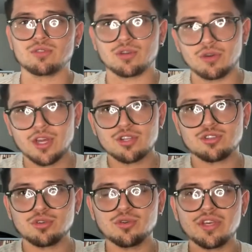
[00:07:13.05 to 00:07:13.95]
So
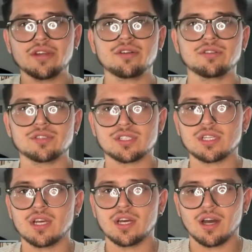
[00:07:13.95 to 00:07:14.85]
2 years
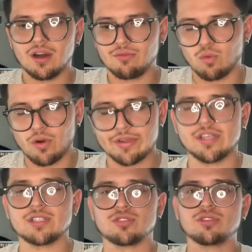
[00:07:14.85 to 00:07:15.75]
of work
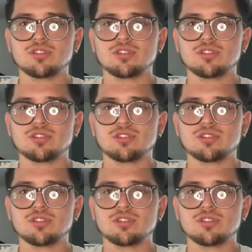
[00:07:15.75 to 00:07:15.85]
history,